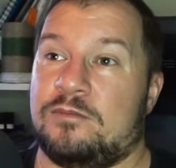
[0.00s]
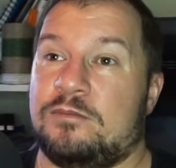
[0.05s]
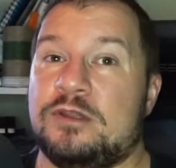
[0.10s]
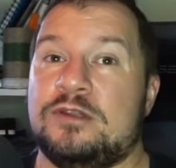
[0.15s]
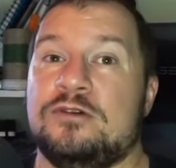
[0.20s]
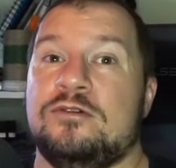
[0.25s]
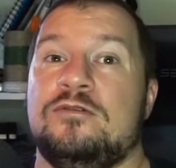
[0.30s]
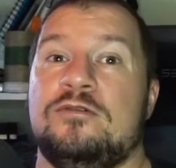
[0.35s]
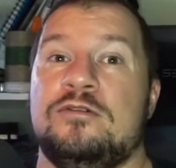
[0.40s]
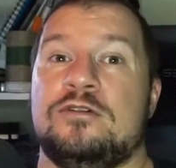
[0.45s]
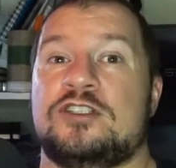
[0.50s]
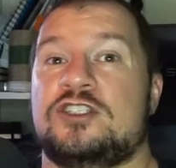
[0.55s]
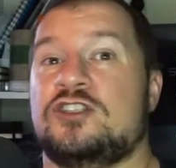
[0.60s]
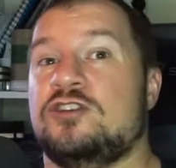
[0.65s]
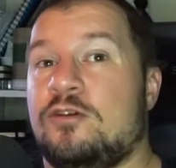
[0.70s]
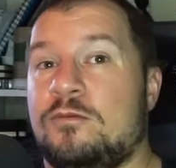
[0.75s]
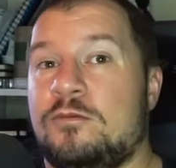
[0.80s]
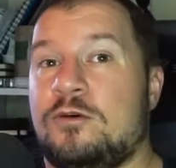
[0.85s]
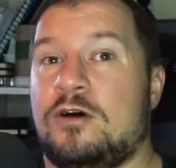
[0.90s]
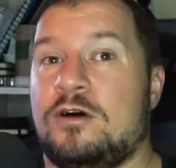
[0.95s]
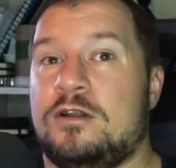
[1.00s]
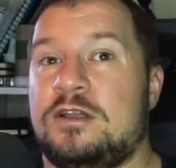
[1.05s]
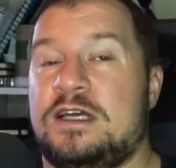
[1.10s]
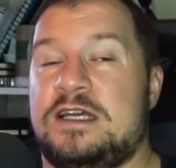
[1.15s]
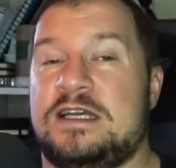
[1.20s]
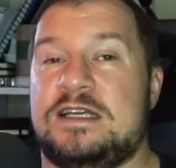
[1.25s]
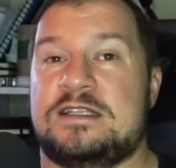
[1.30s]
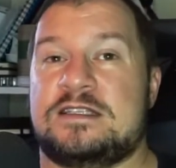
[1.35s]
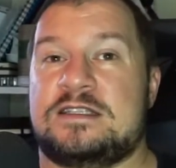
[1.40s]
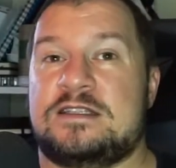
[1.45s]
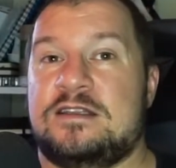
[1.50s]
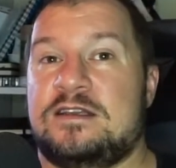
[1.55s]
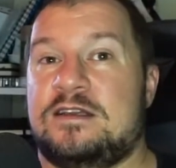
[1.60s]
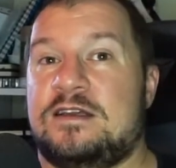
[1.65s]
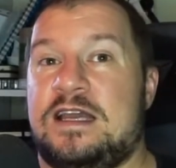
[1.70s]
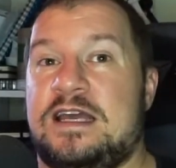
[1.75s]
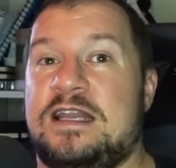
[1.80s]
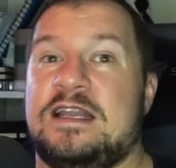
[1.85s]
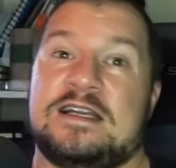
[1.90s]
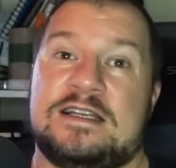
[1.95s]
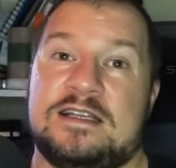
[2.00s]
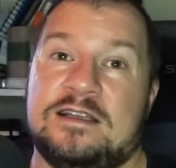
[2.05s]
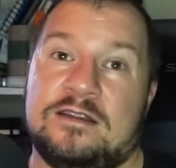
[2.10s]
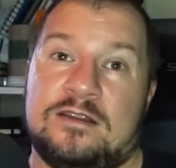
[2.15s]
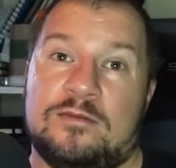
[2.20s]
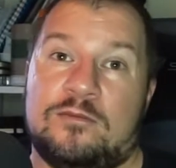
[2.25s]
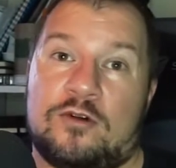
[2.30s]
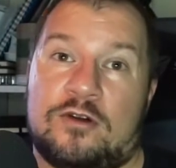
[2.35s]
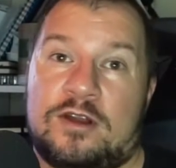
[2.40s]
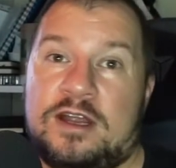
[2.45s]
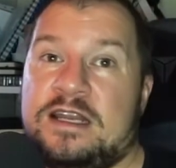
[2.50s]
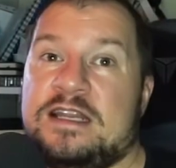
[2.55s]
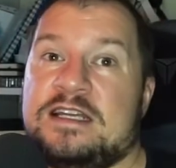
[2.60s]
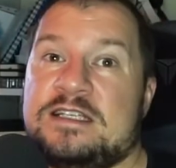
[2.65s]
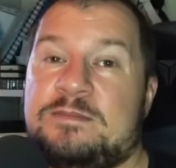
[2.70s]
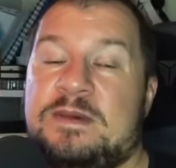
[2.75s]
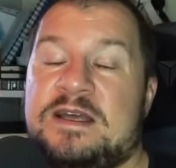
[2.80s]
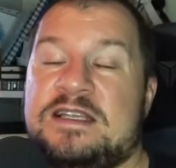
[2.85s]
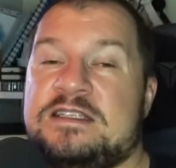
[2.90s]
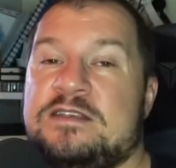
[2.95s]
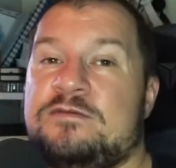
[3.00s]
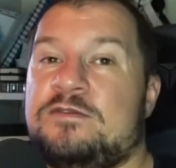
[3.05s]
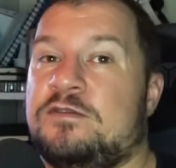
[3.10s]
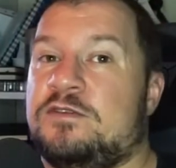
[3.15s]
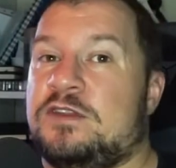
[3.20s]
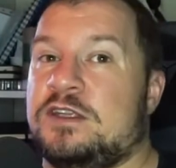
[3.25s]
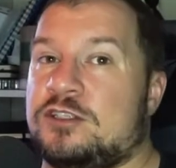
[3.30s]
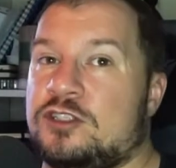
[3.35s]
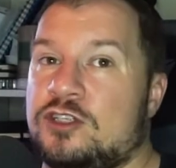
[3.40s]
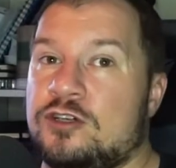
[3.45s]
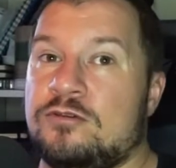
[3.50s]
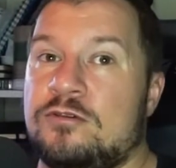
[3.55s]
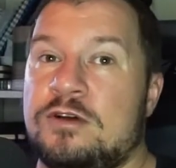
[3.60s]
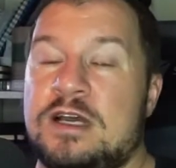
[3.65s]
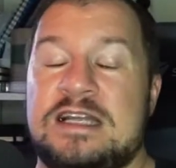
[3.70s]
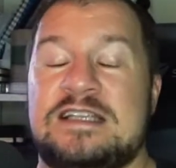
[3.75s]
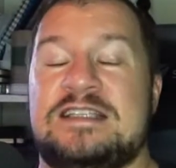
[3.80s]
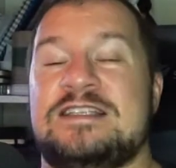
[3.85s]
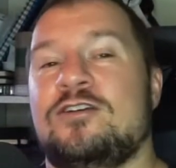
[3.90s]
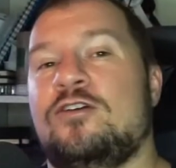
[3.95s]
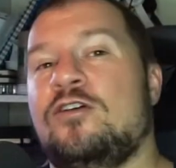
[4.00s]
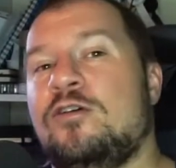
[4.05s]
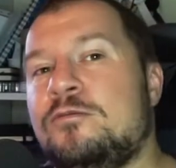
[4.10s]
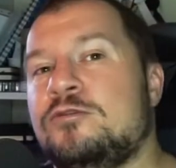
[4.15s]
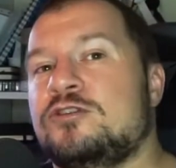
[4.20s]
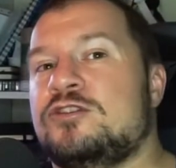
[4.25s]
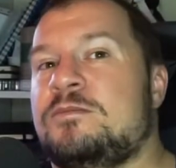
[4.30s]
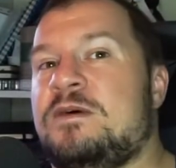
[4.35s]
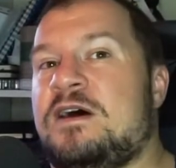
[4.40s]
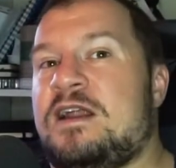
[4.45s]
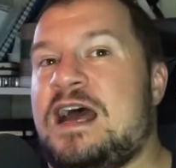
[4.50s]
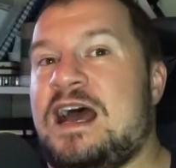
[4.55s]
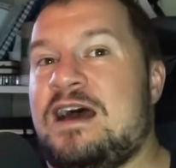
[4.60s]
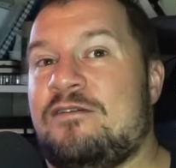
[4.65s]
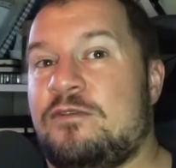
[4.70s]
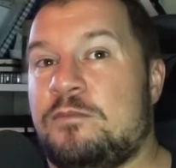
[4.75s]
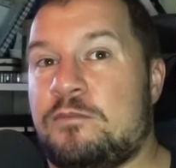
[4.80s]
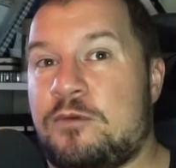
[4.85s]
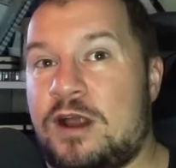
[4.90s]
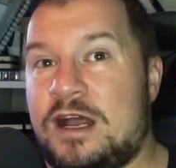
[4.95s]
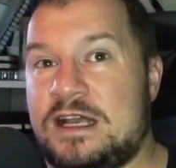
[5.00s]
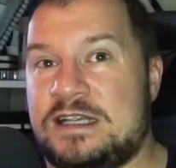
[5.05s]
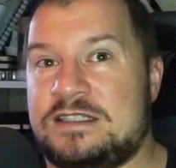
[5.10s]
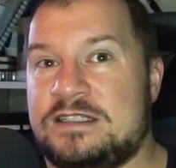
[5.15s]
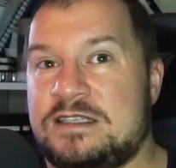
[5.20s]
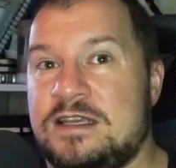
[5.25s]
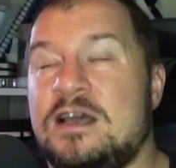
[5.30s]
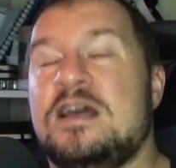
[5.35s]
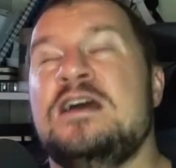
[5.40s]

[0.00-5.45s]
blue Snowball is the more inexpensive of the two. It's almost about half a price,